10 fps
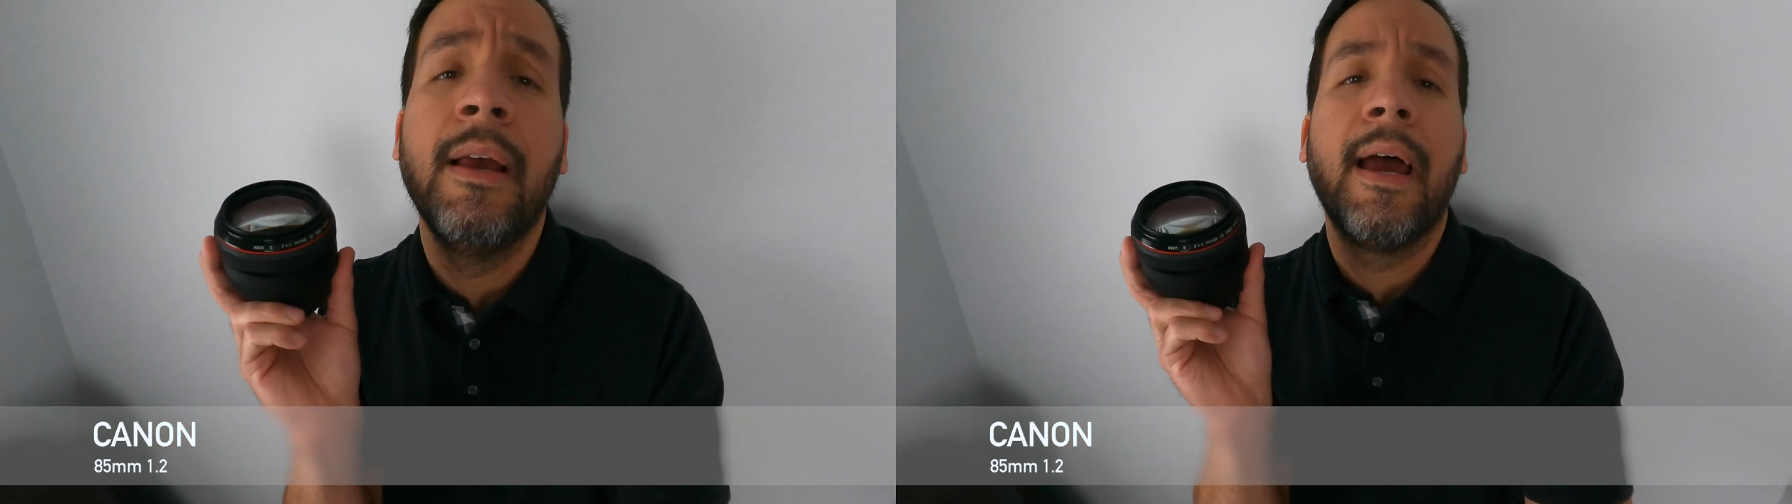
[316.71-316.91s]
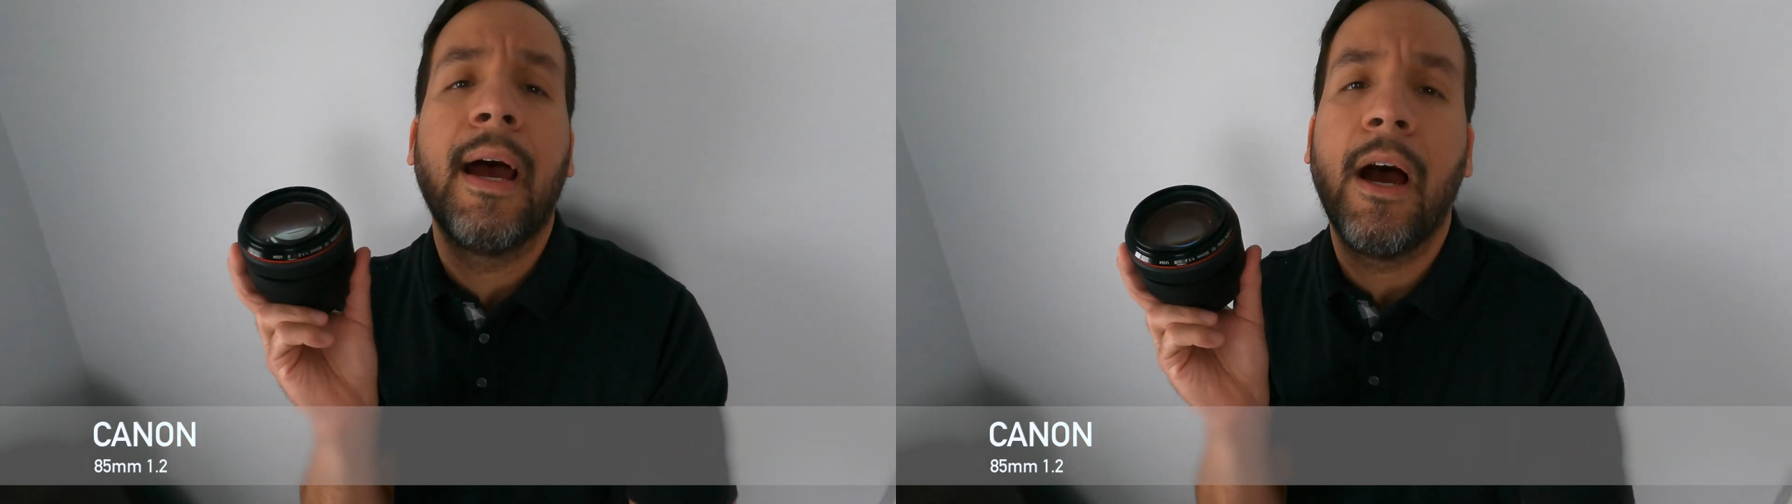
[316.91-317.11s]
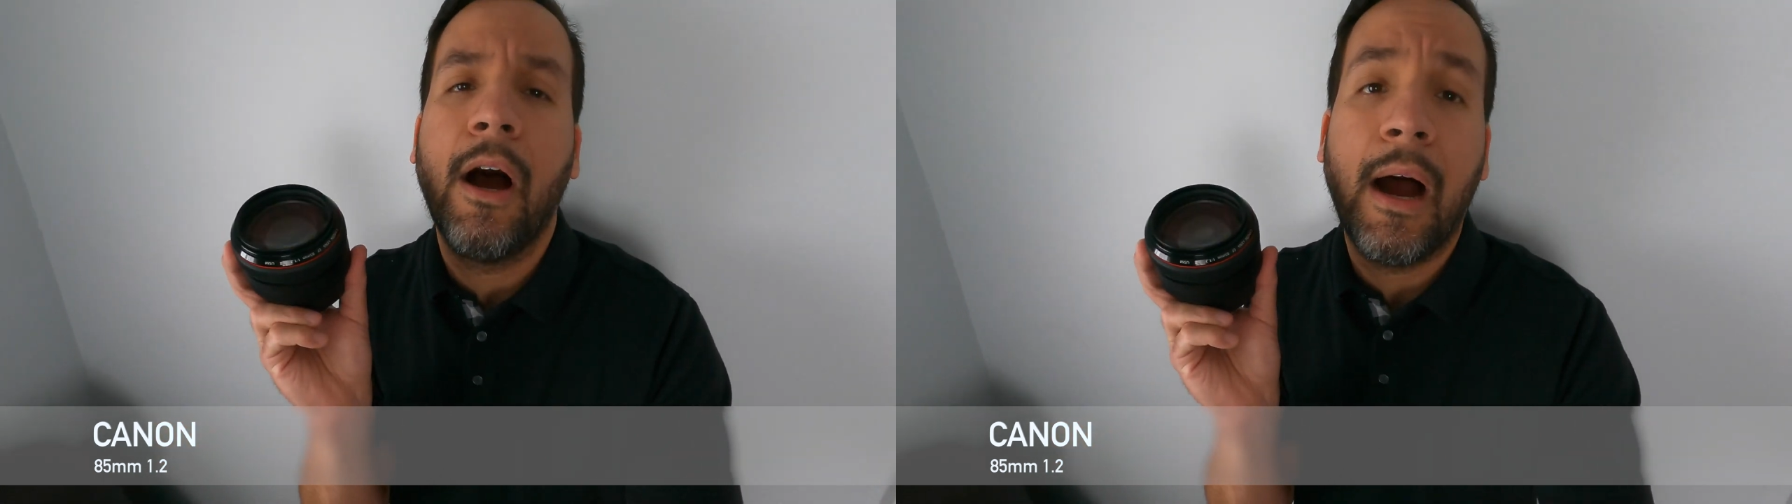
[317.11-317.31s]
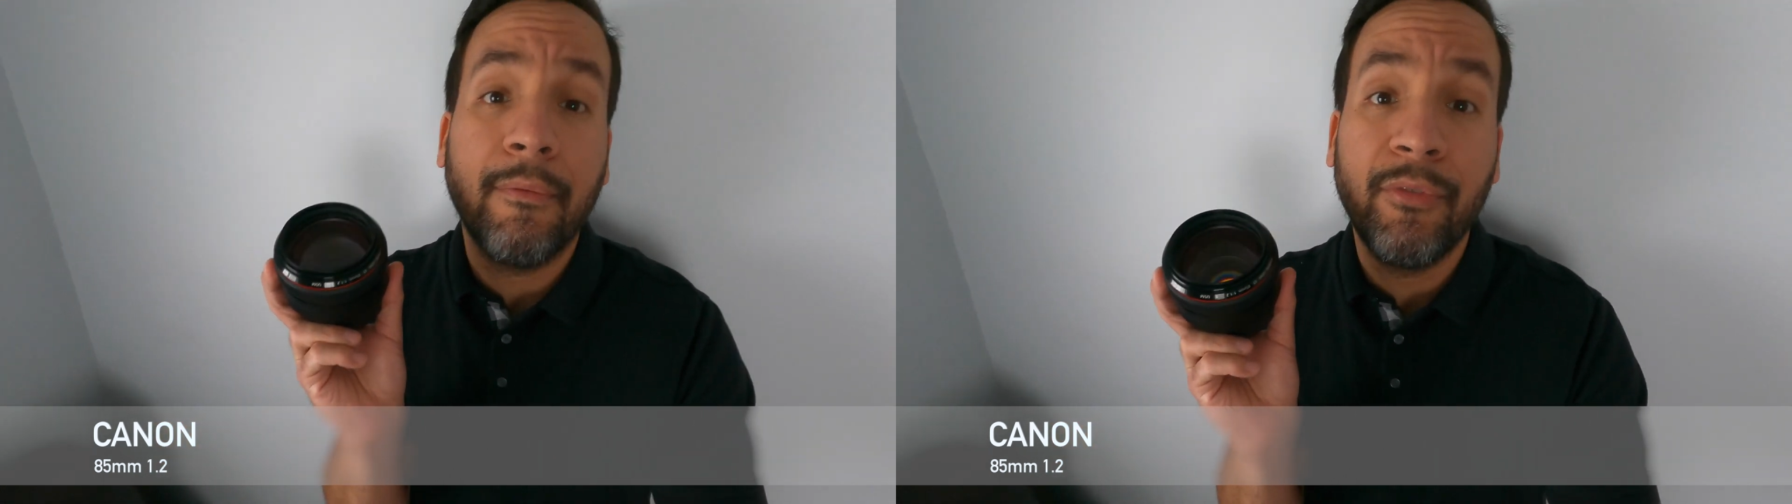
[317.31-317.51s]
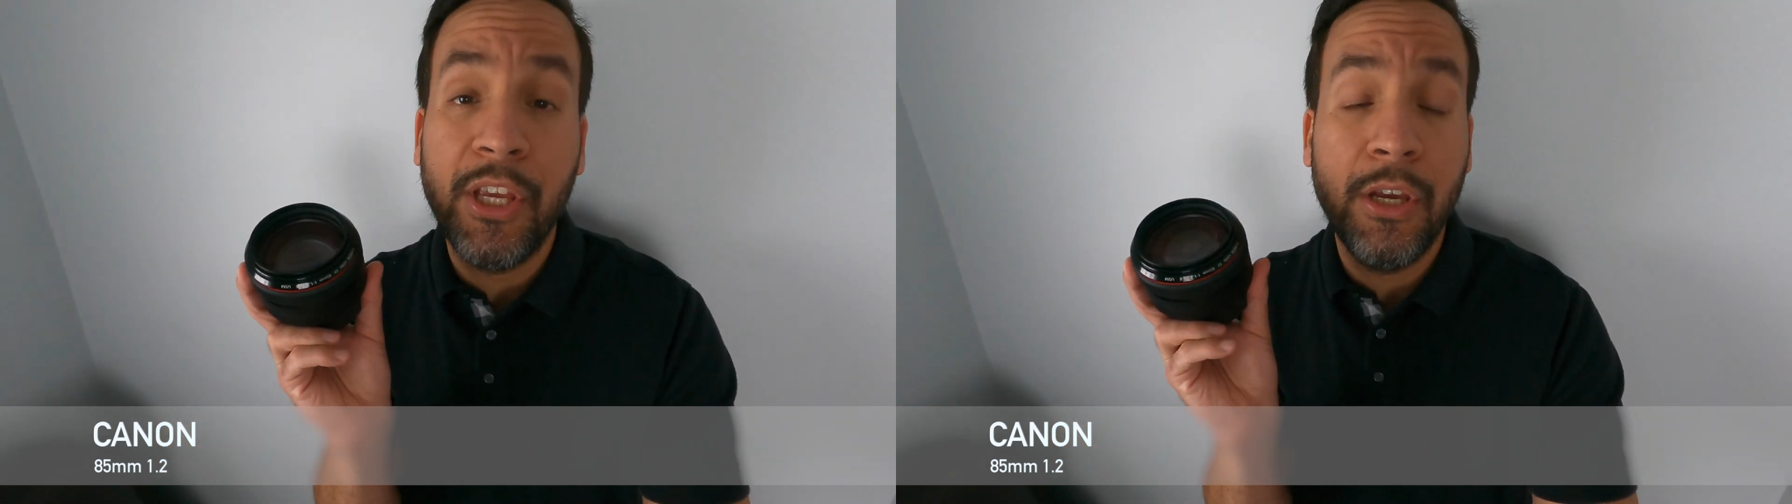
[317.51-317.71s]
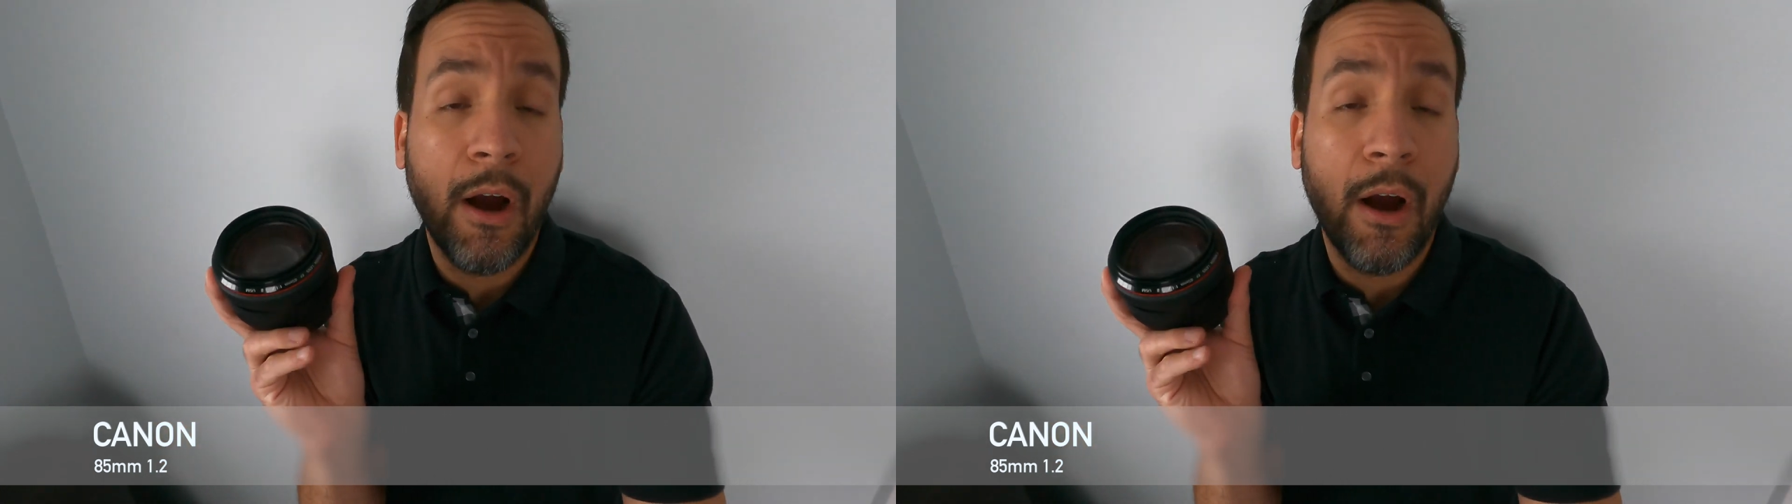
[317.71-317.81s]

The